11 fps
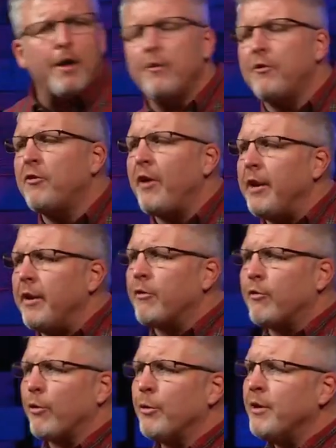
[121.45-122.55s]
has set
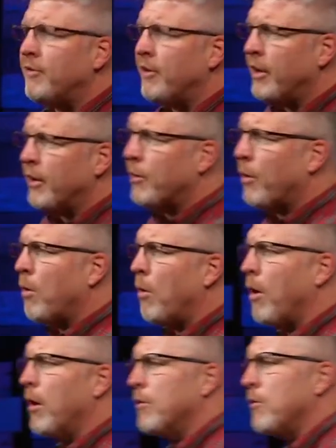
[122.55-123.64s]
eternity in our
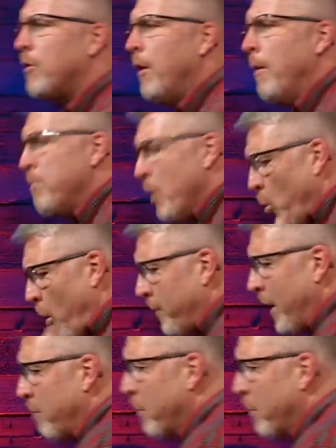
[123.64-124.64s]
hearts. And what that